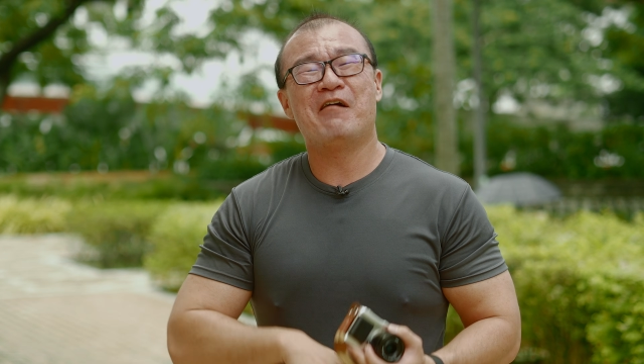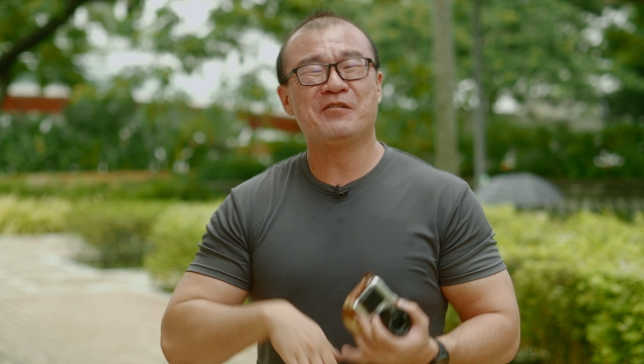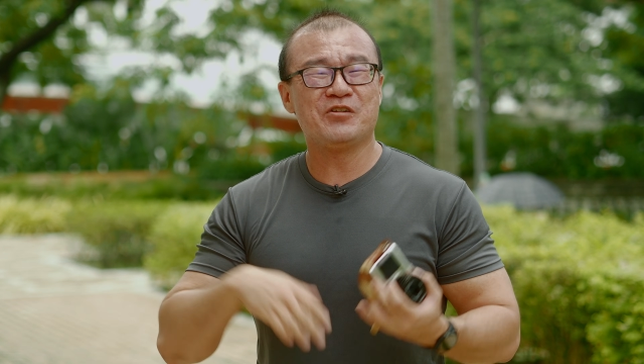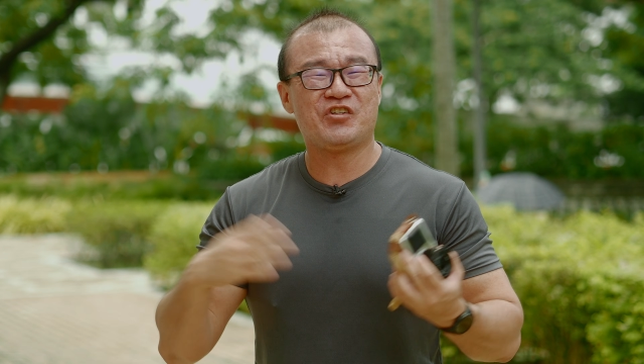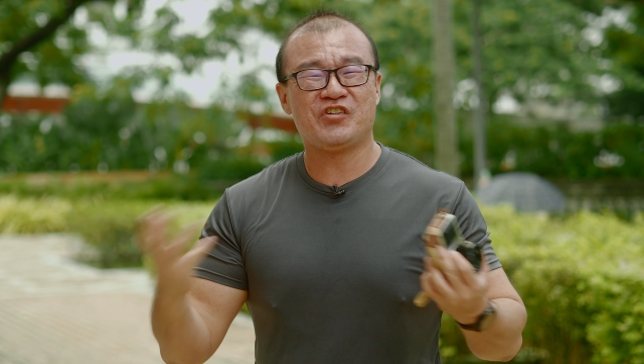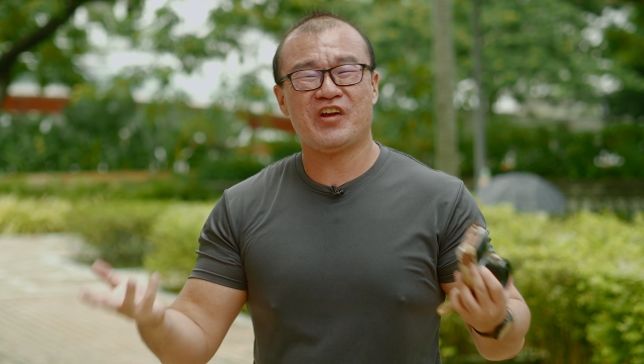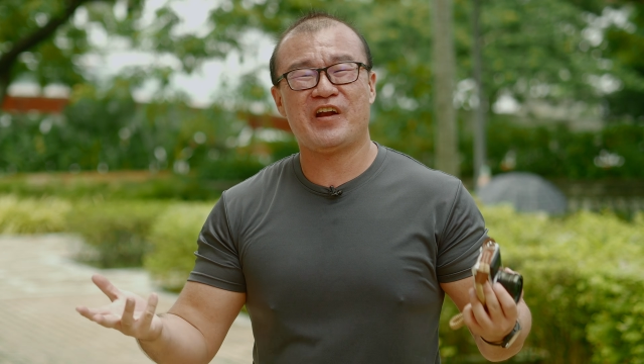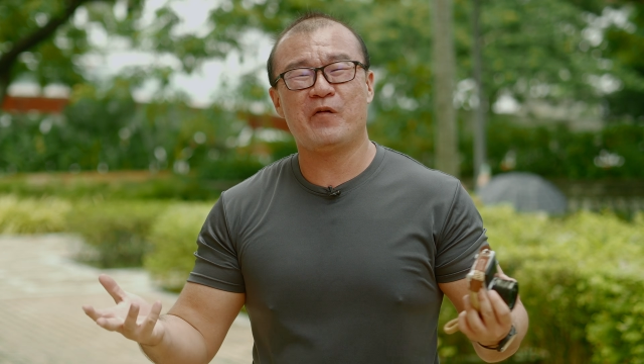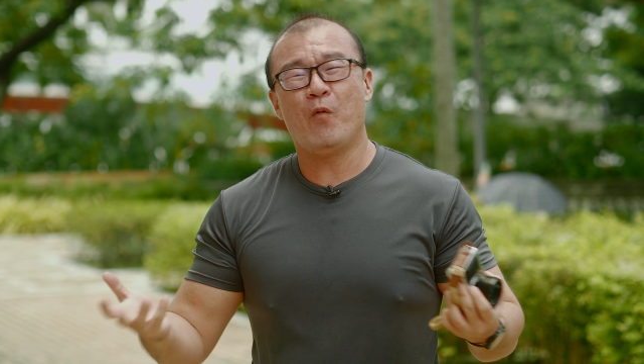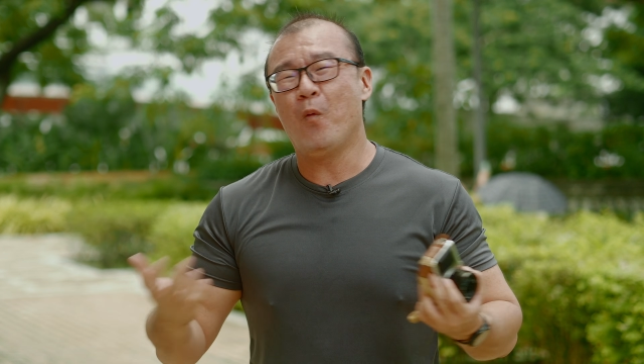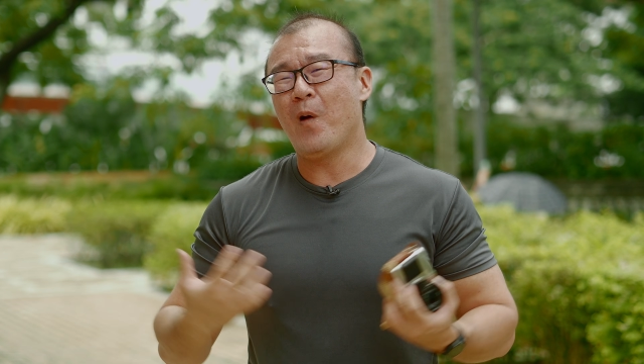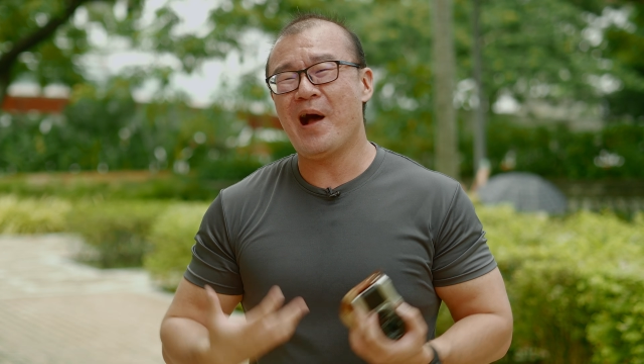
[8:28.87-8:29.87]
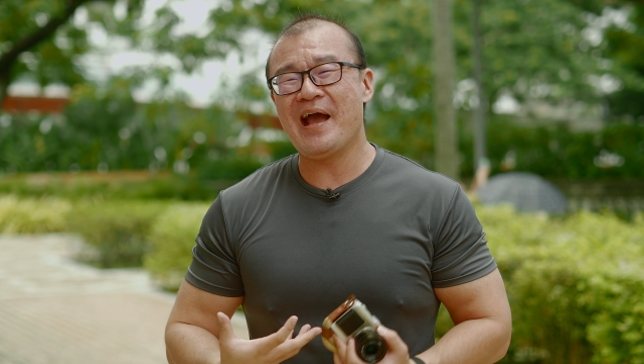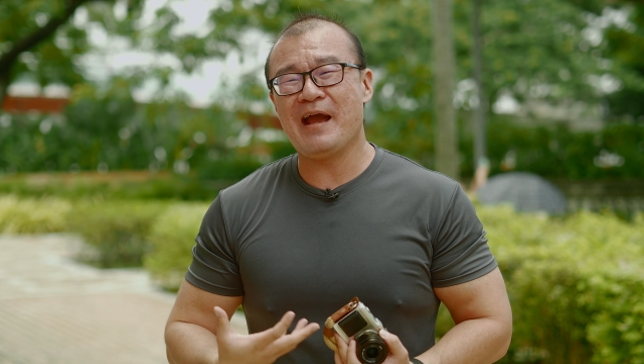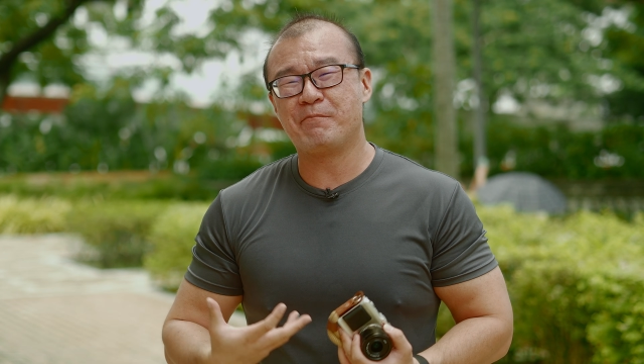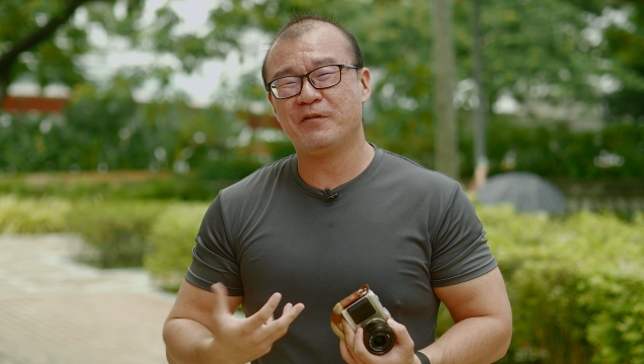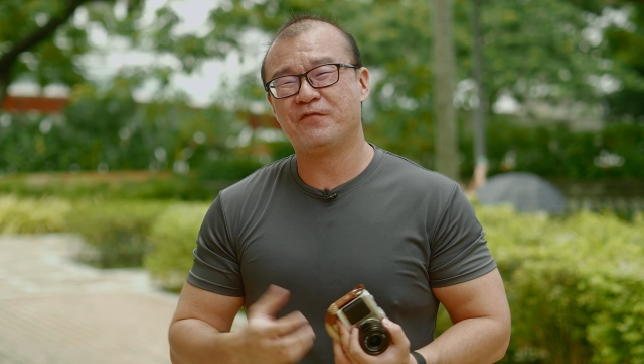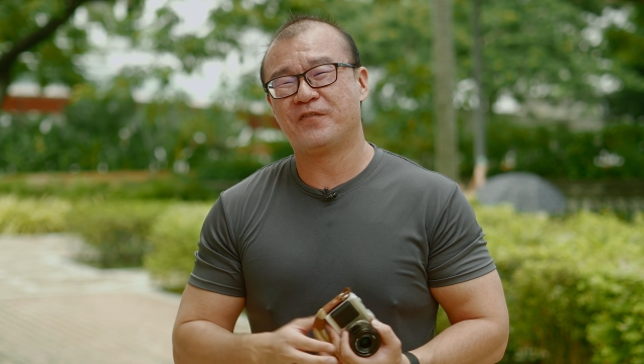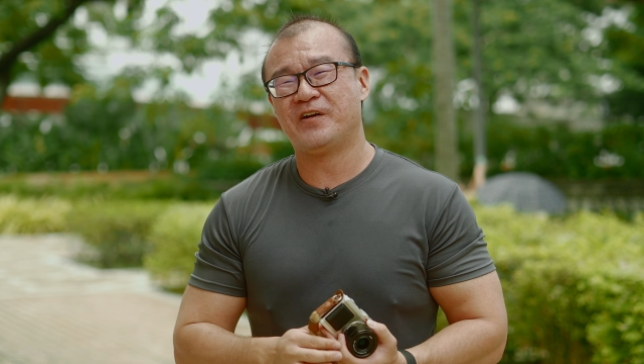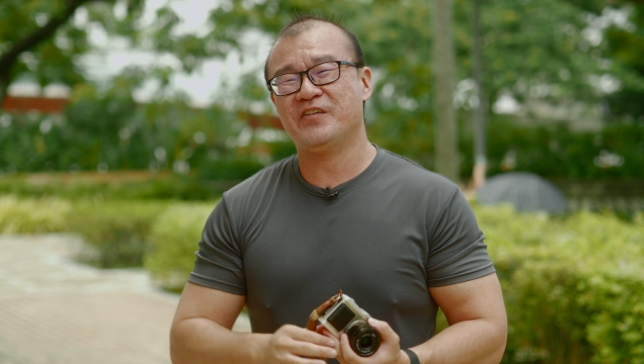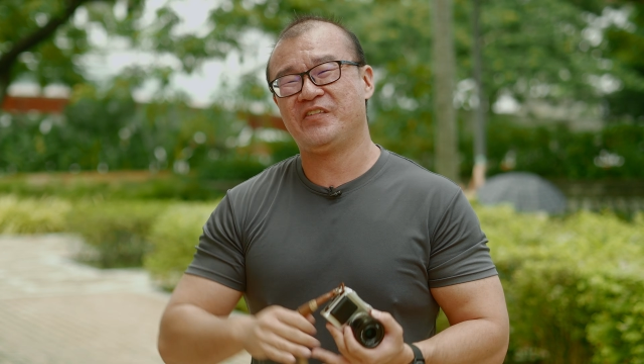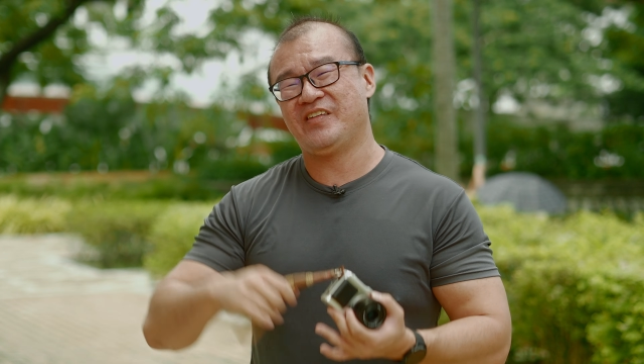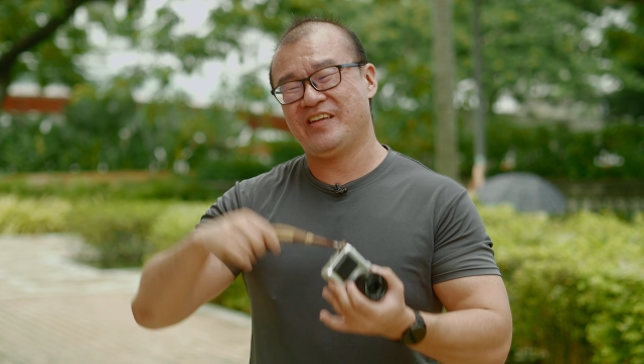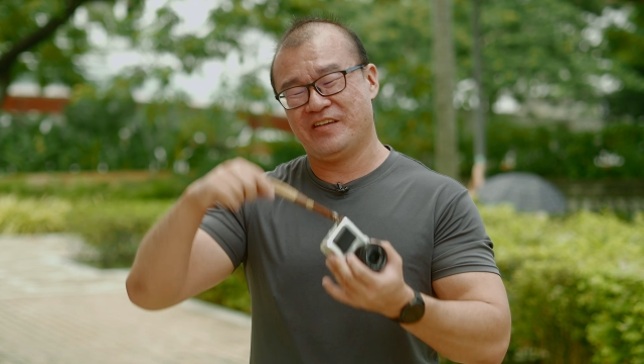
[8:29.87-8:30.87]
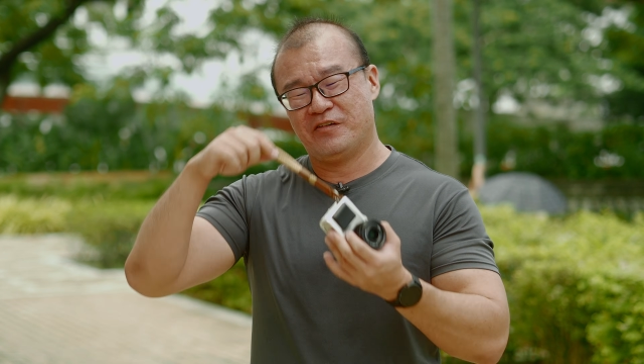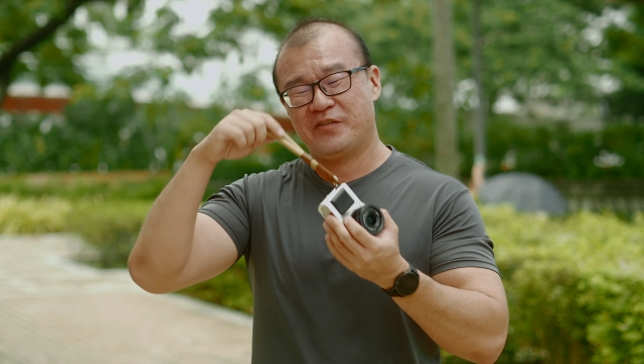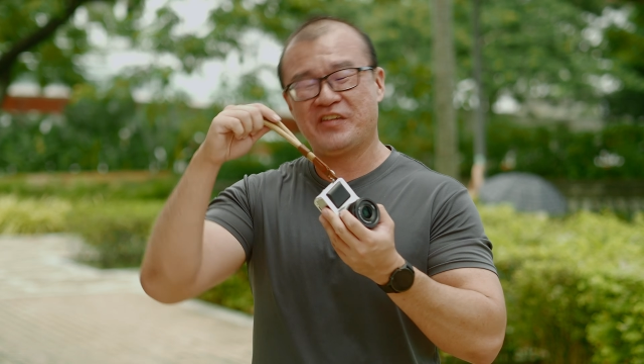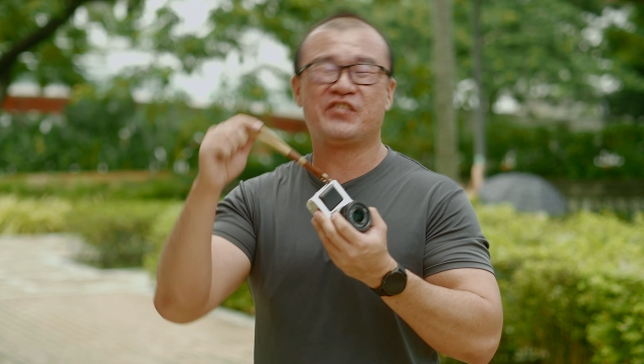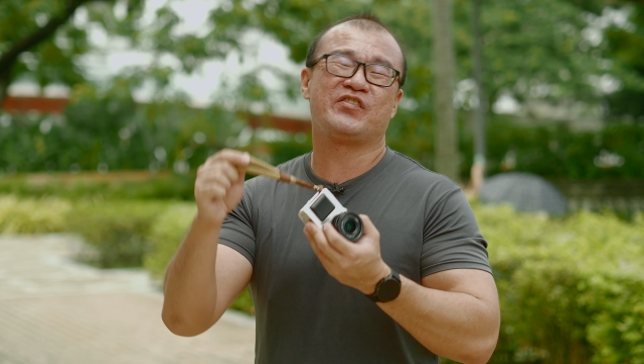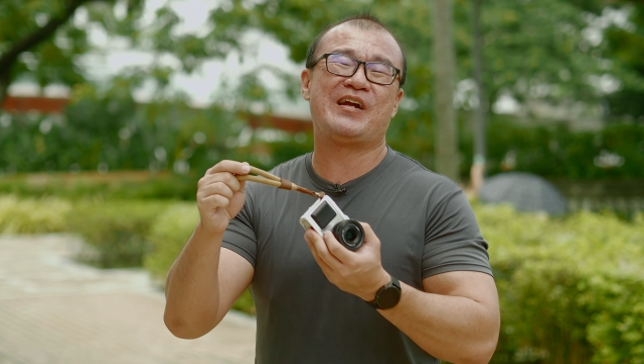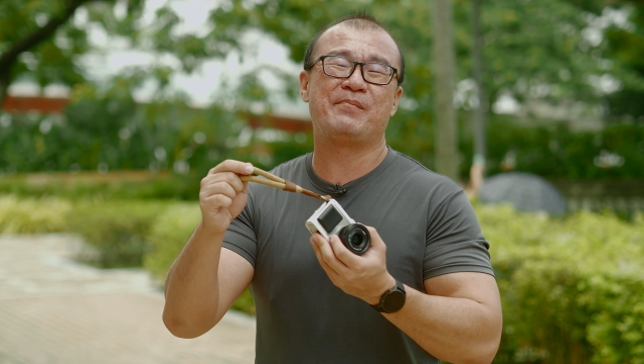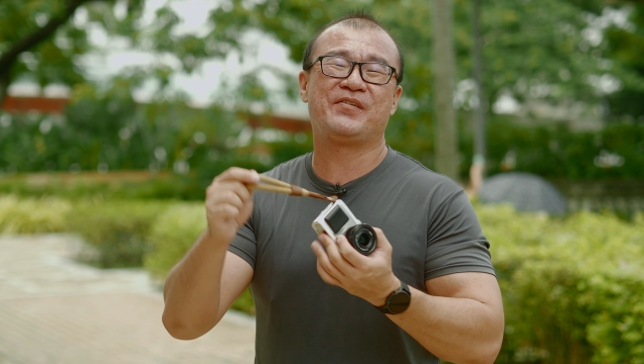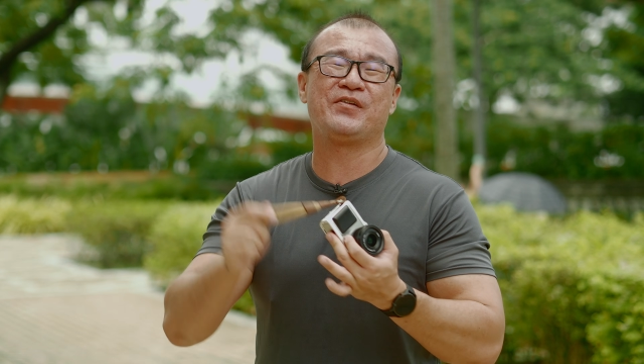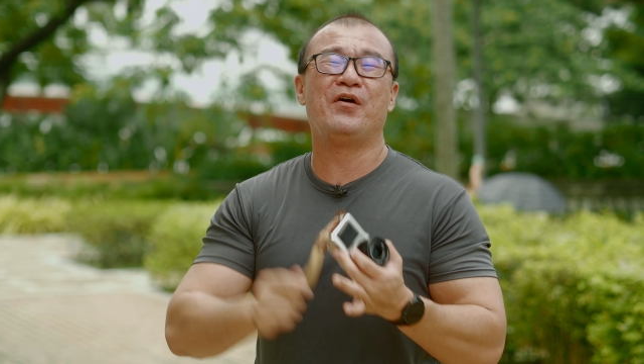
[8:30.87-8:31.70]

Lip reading: want to share why I prefer using wrist straps